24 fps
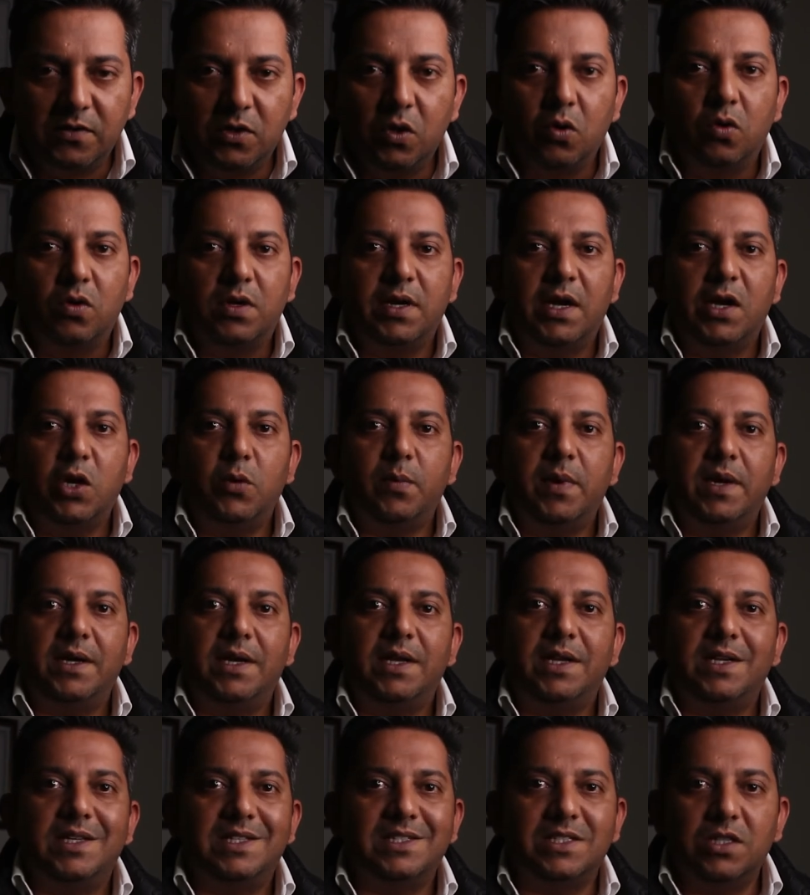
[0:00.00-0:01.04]
No,
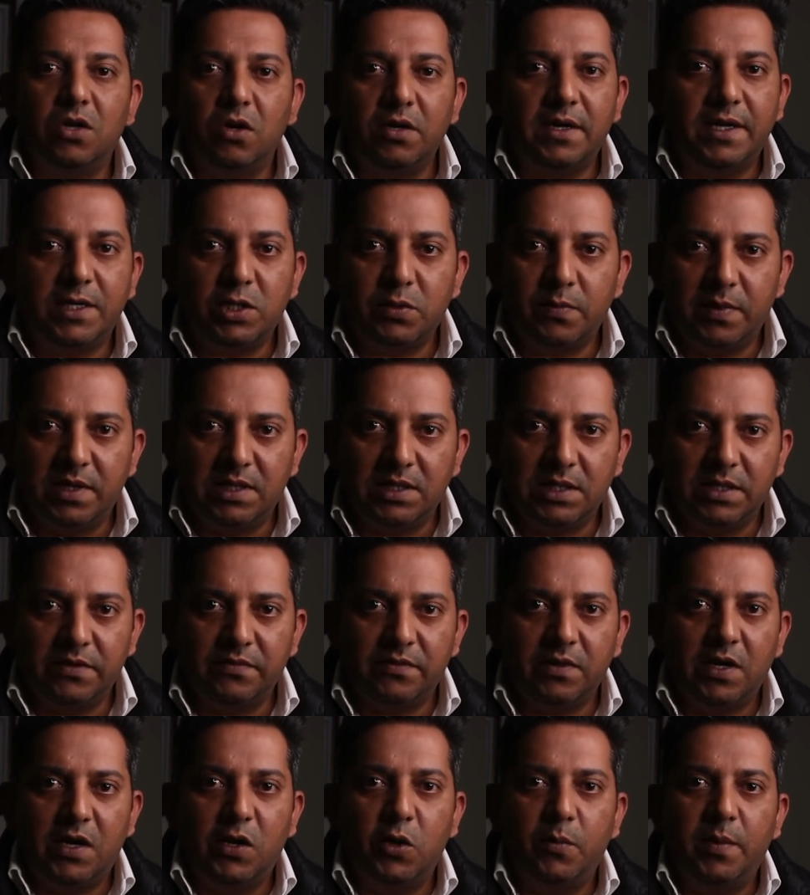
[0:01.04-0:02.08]
chiropractic is not expensive.
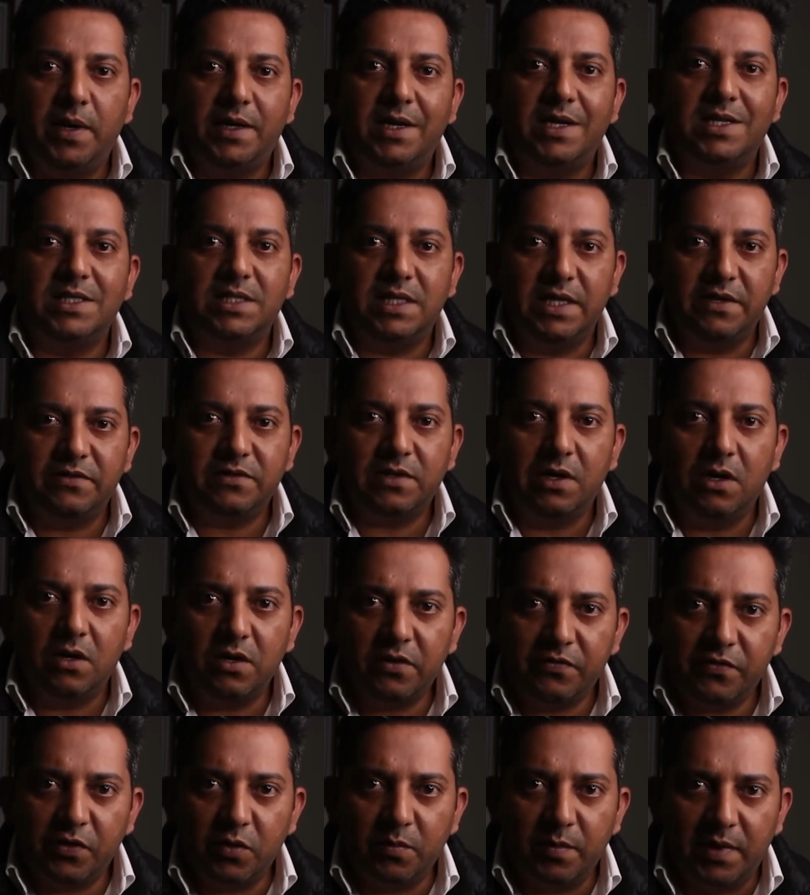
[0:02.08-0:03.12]
Chiropractic saves a
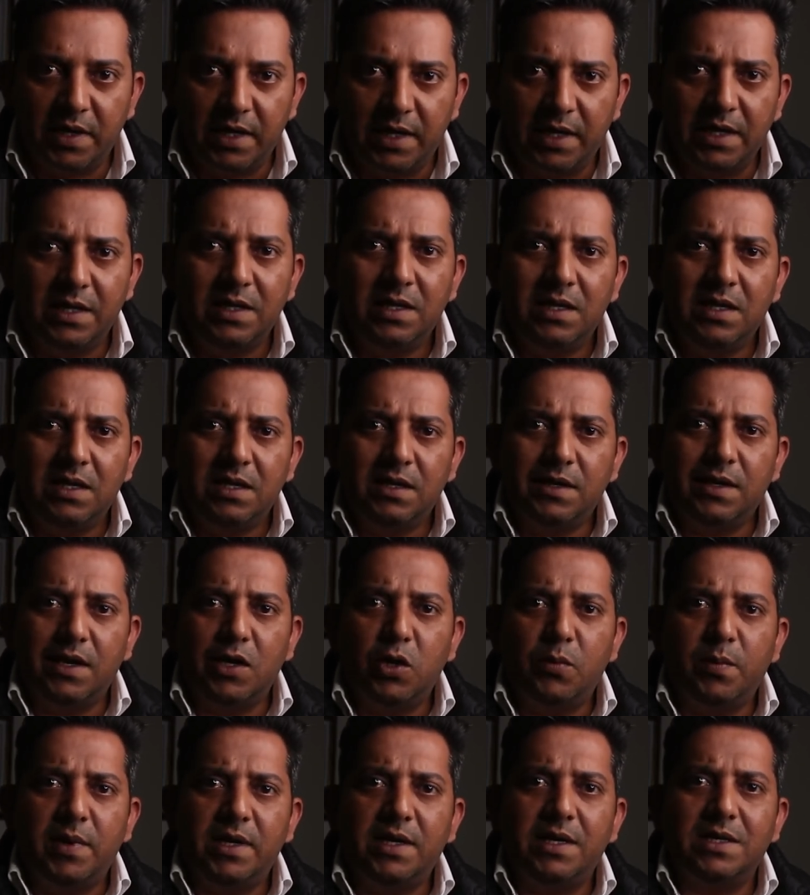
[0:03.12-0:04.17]
lot of your money.
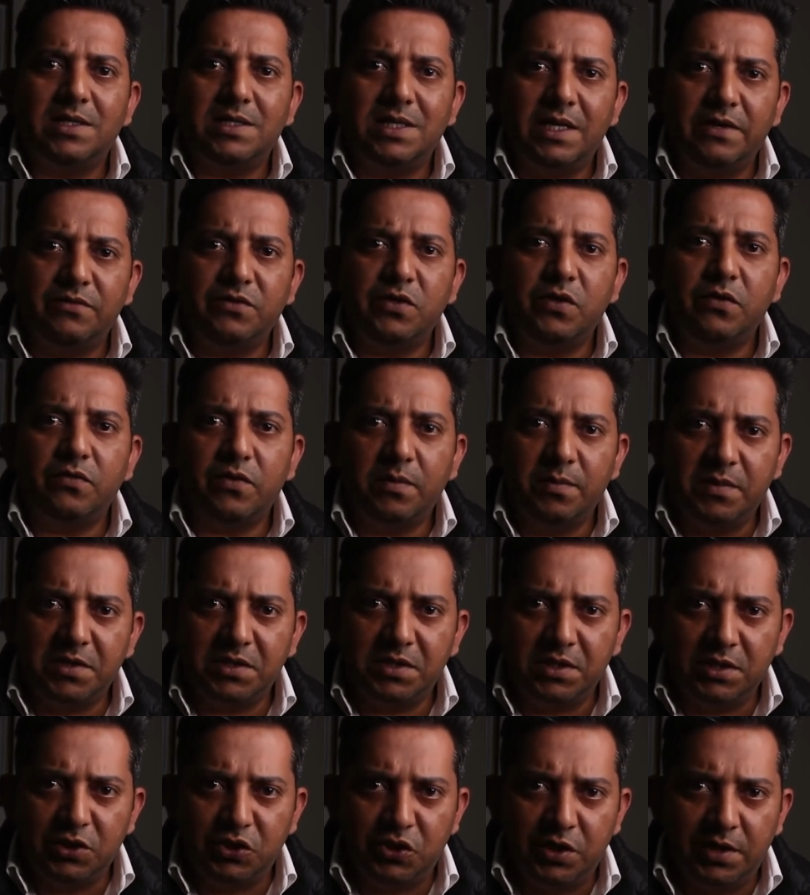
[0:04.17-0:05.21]
Chiropractic saves you from the
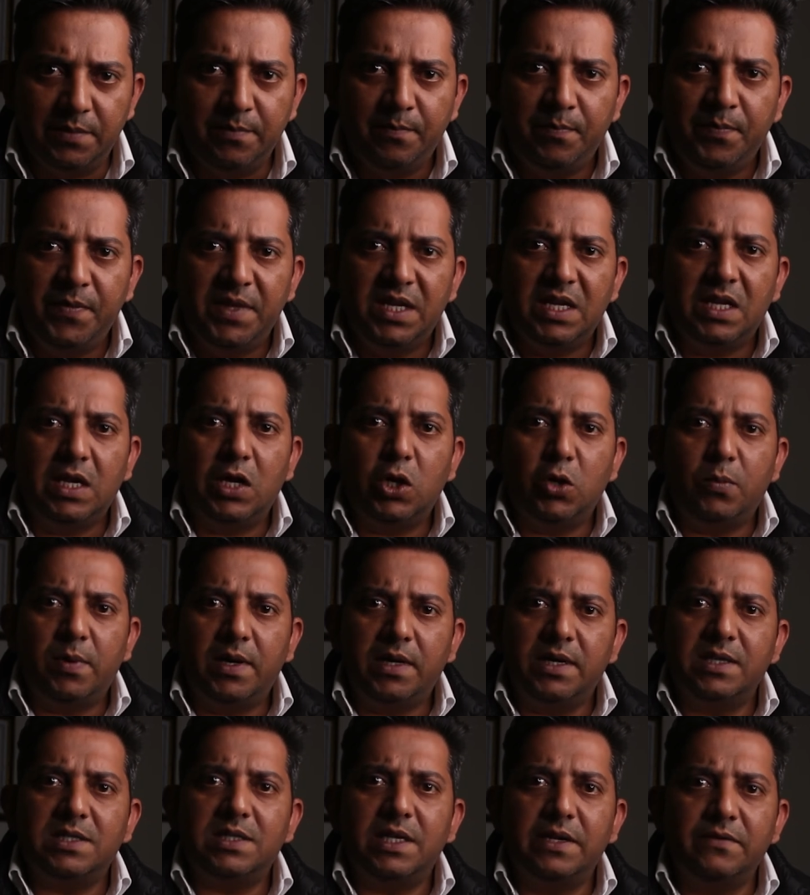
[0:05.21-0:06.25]
surgery.
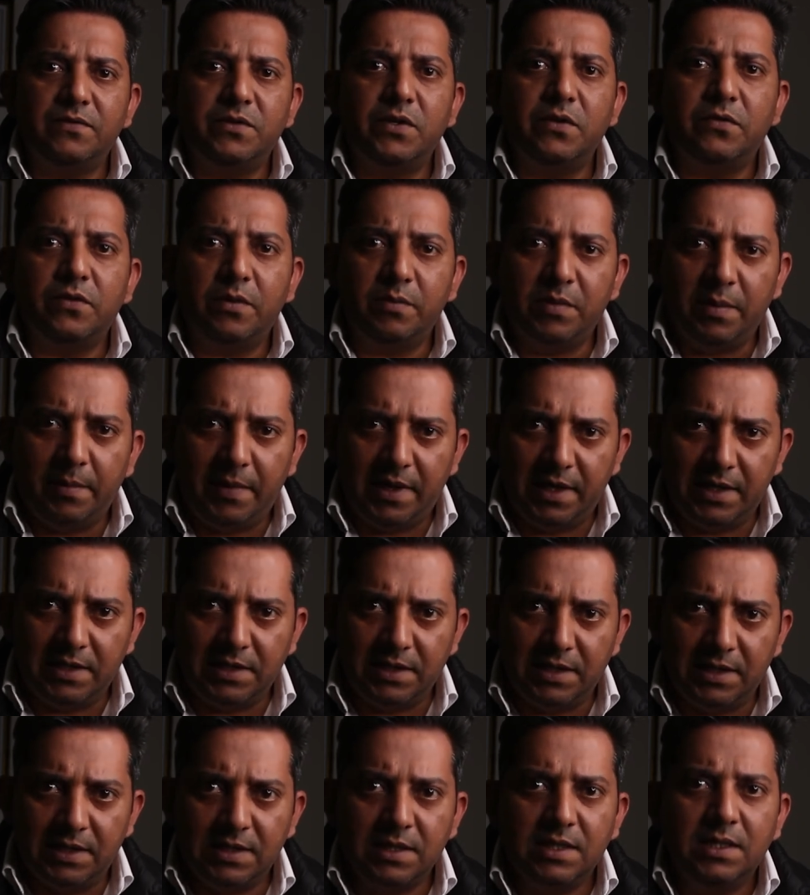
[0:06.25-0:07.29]
Chiropractic saves you from the
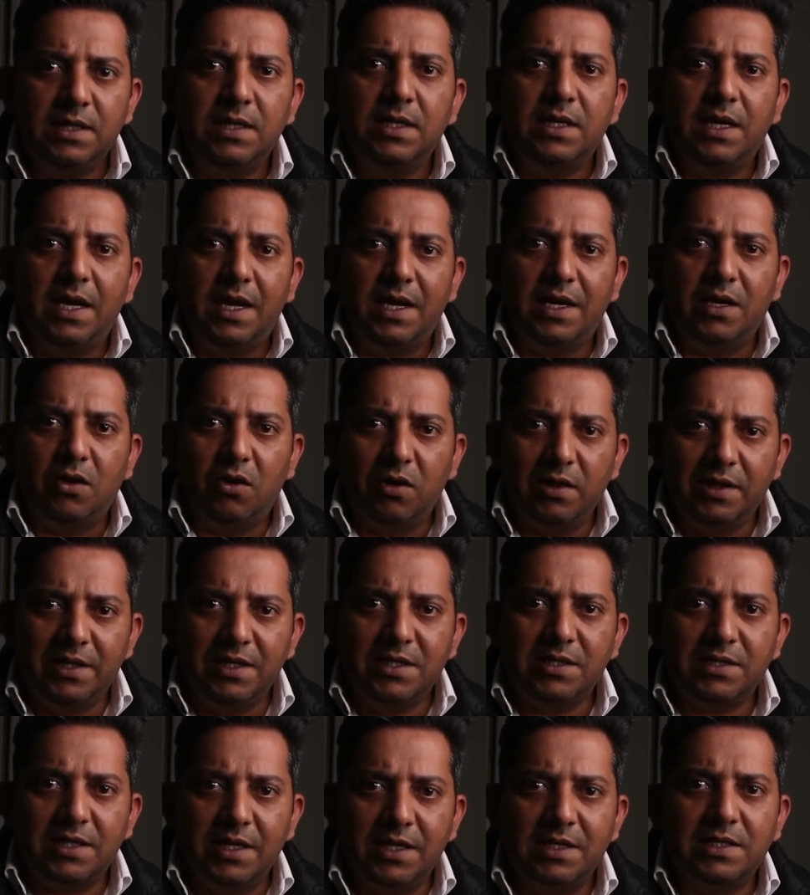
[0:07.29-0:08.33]
medicines. And all
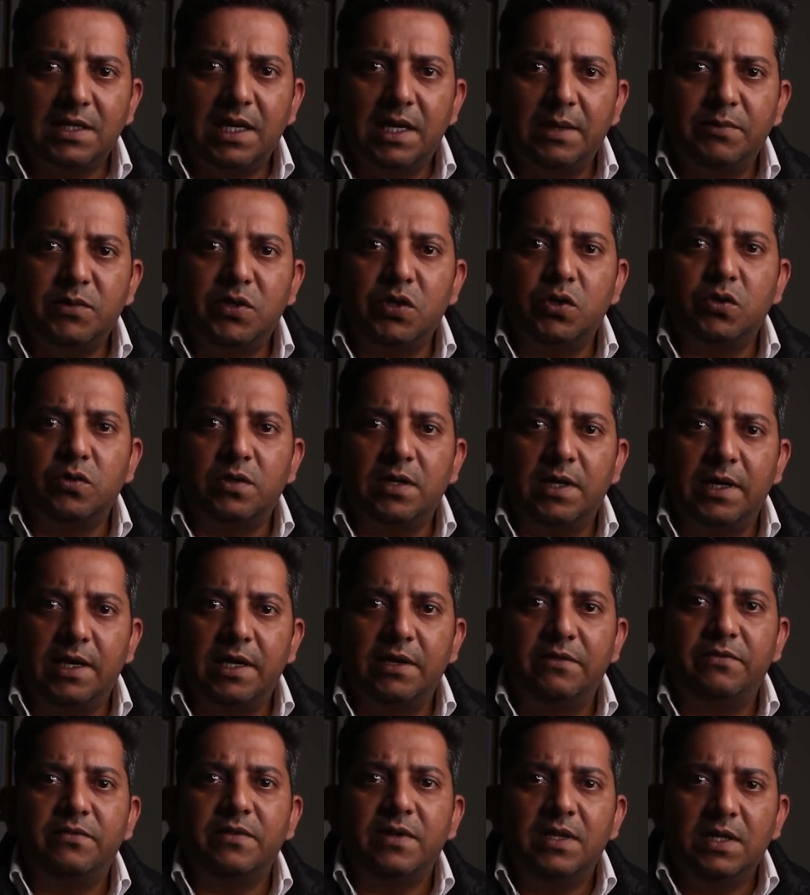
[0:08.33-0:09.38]
these things helps you to
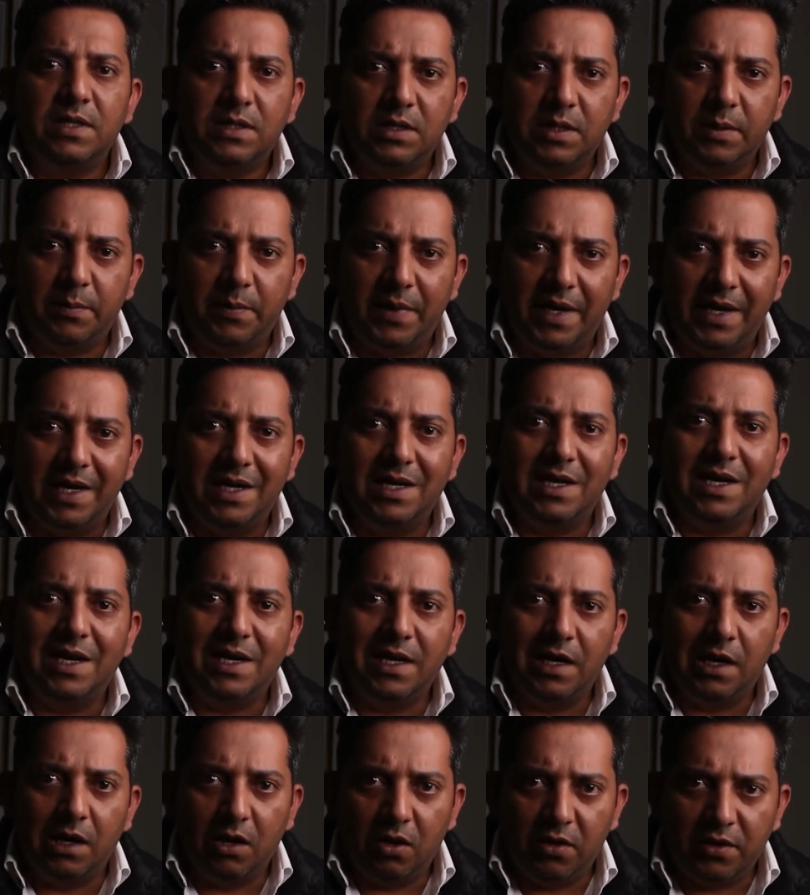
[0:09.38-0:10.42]
relieve the pain
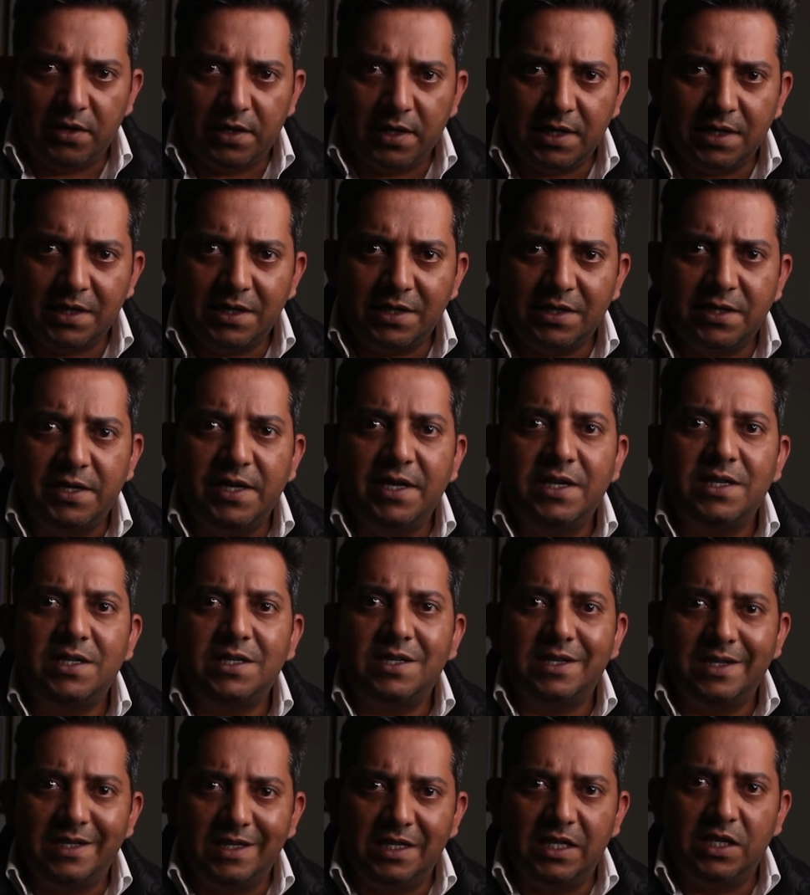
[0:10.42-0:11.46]
in a long run,
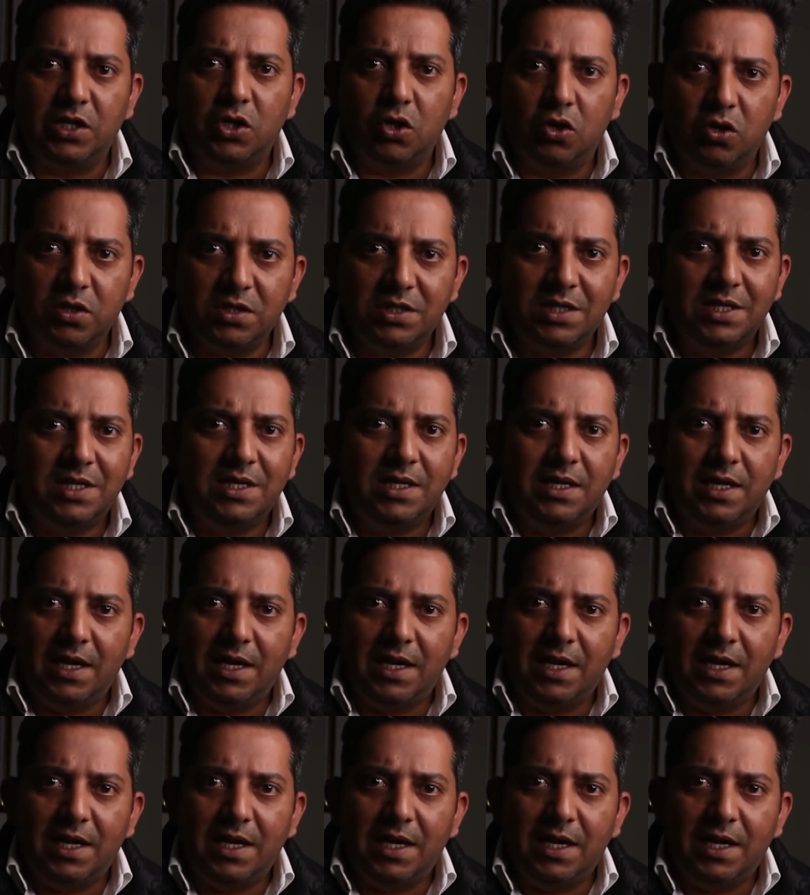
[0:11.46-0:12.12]
treat the cause.